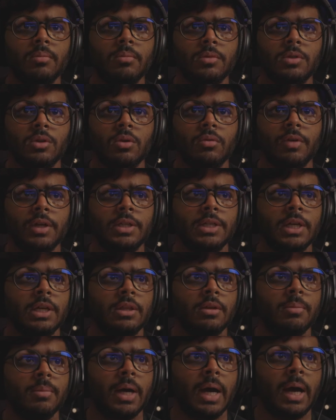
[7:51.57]
So if I
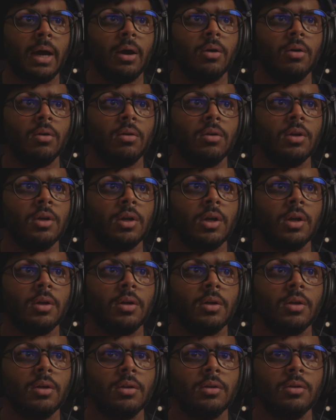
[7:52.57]
take them out,
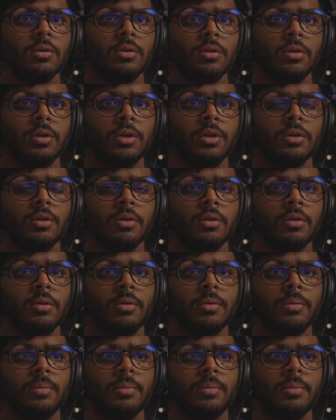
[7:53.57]
you'll hear